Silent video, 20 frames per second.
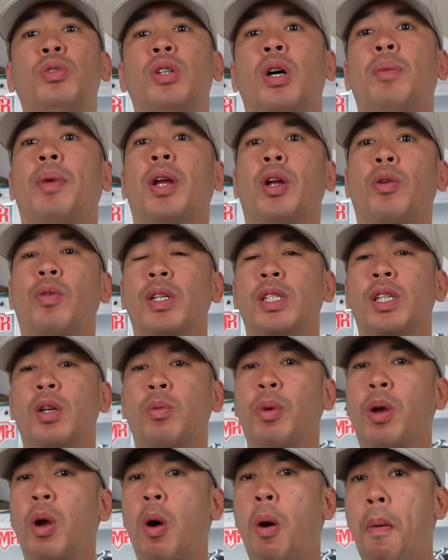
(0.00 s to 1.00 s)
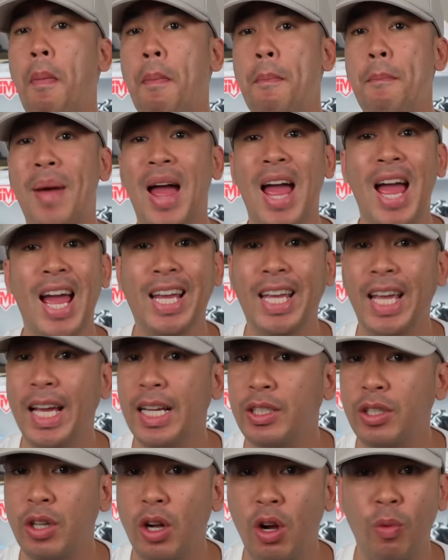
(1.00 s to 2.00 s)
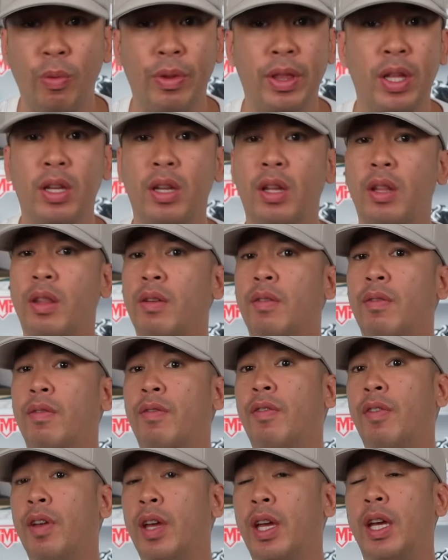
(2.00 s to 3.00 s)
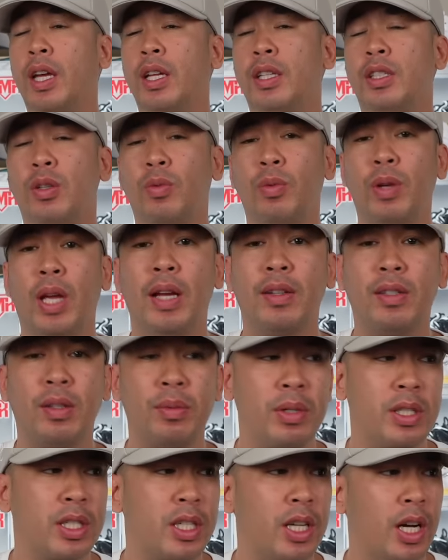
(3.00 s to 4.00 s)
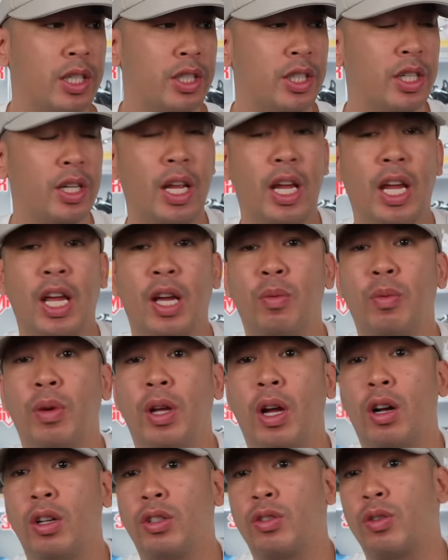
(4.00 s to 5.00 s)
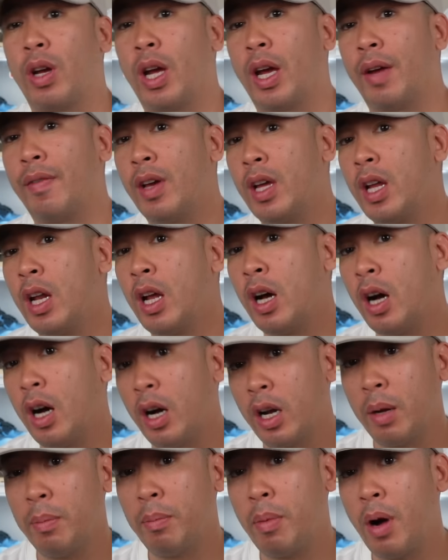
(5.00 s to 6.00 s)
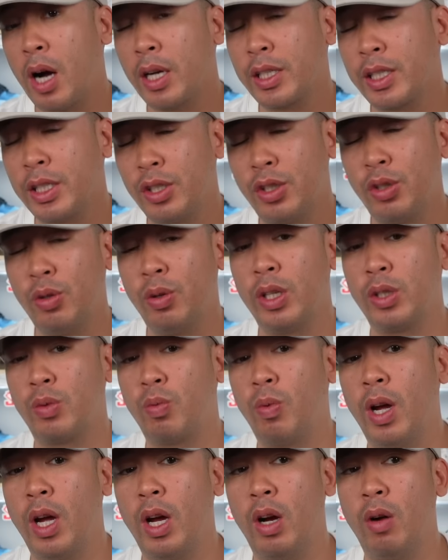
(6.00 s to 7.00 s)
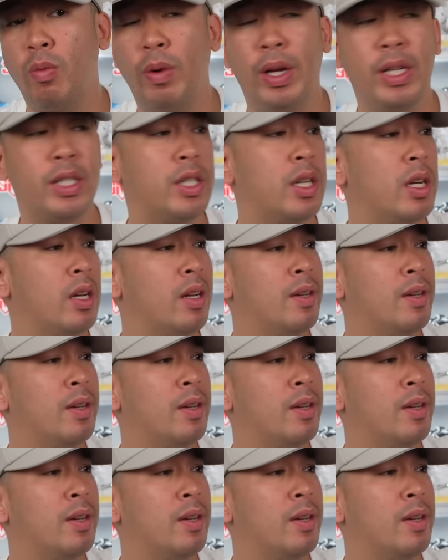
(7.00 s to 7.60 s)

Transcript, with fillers: JumperMan Kris here, coming back at y'all with another vid. So we have some discussion and we also have an unboxing too as well, which